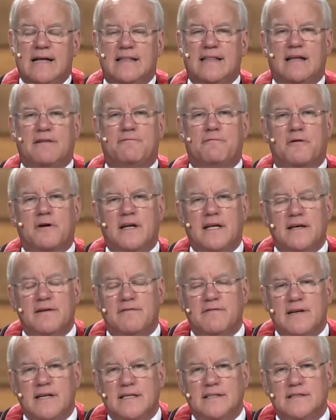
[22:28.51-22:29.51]
that
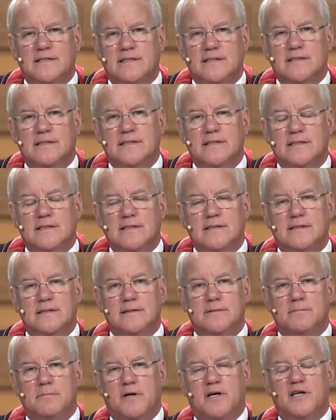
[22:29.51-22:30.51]
forgiveness
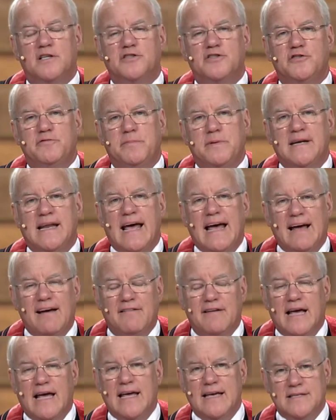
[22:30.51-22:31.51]
because you've been
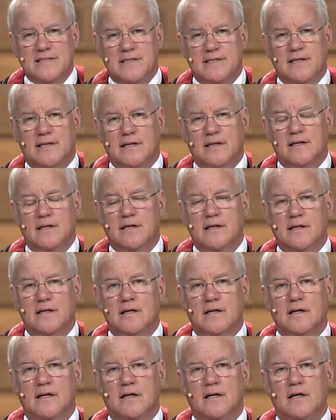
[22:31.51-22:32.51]
he- hesitant
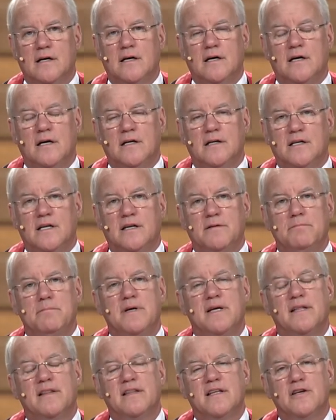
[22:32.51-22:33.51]
to
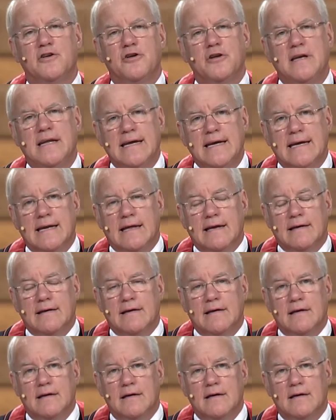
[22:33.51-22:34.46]
admit that you need it.